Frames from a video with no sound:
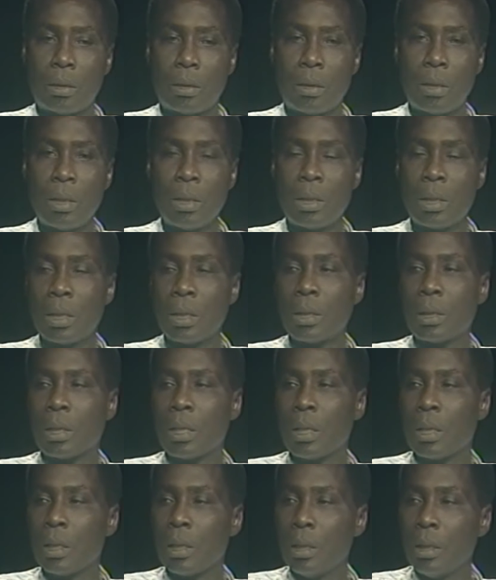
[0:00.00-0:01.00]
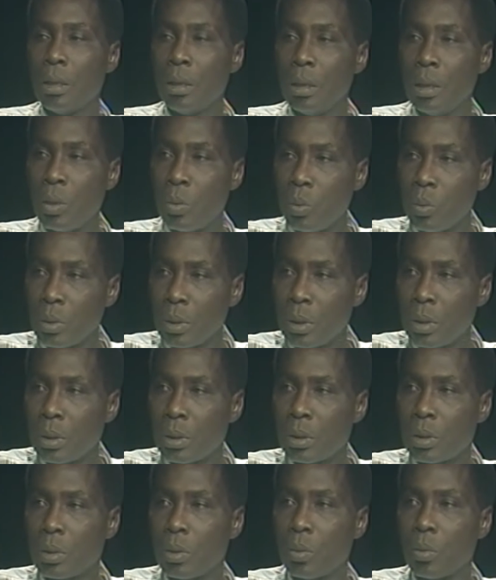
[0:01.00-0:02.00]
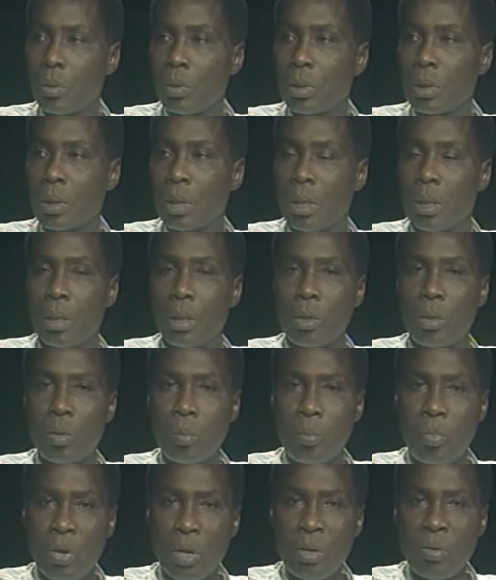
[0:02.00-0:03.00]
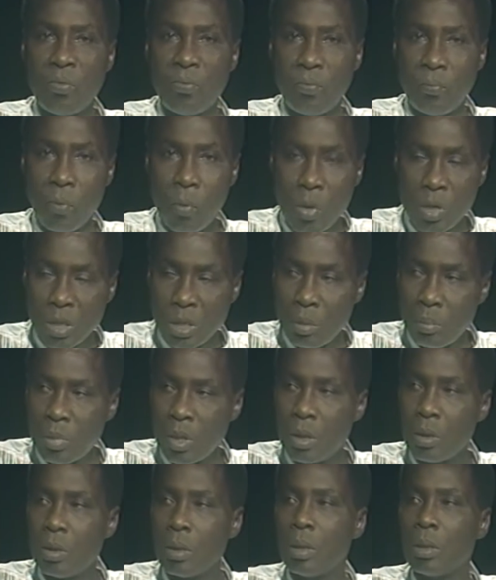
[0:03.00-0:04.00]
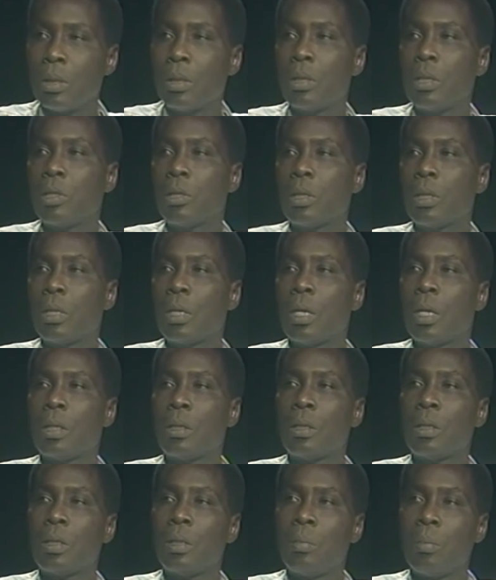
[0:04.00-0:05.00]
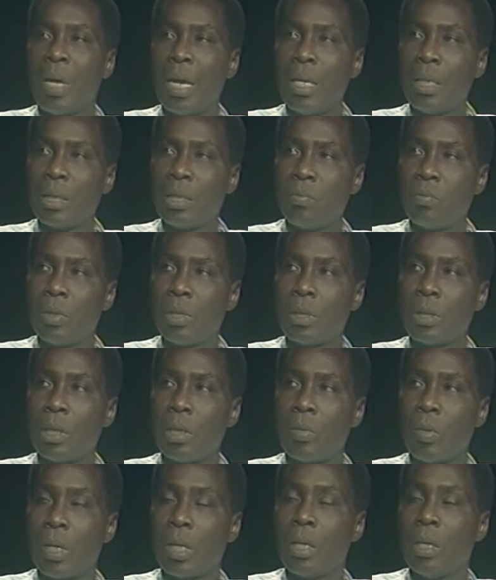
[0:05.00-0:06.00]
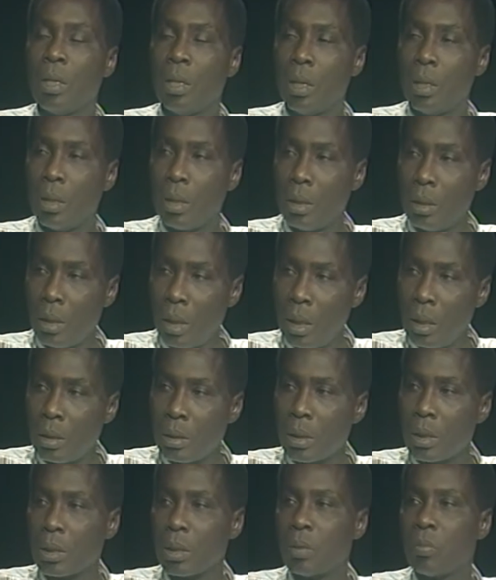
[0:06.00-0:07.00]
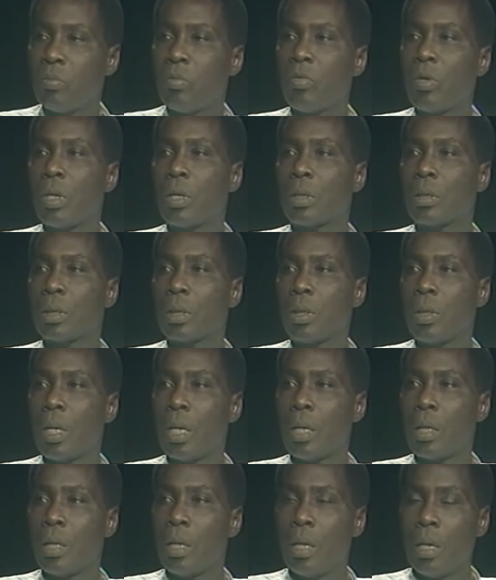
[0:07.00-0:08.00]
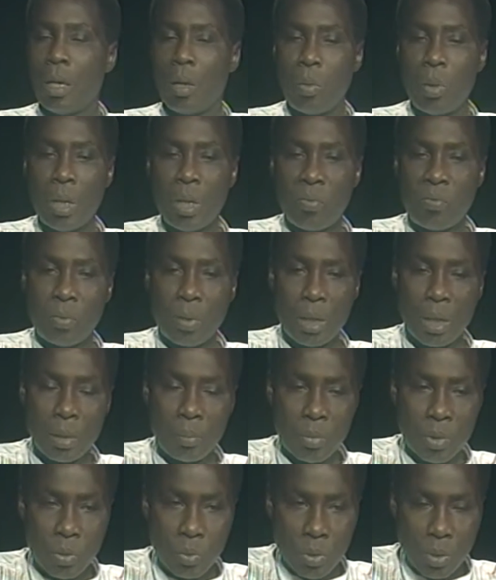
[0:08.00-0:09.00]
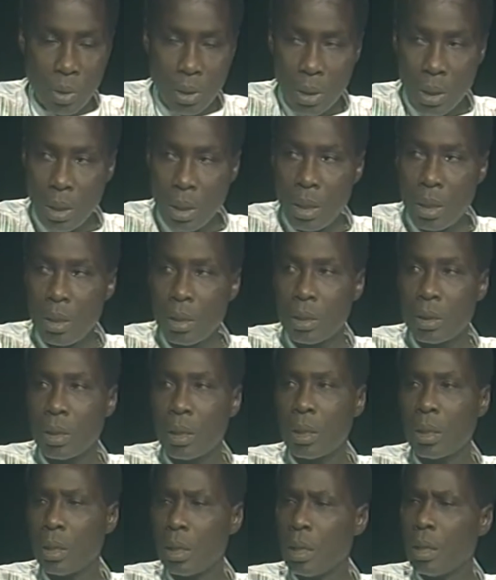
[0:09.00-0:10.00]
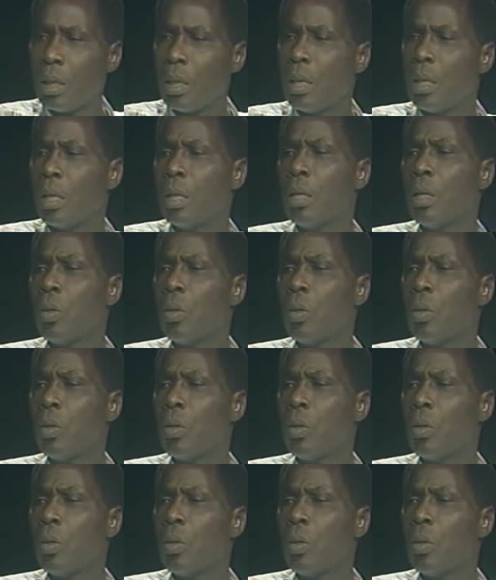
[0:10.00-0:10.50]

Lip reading: teachers can use in schools to bring forcibly to the minds of the children the dangers of drugs, right? We have calypsos and AIDS and a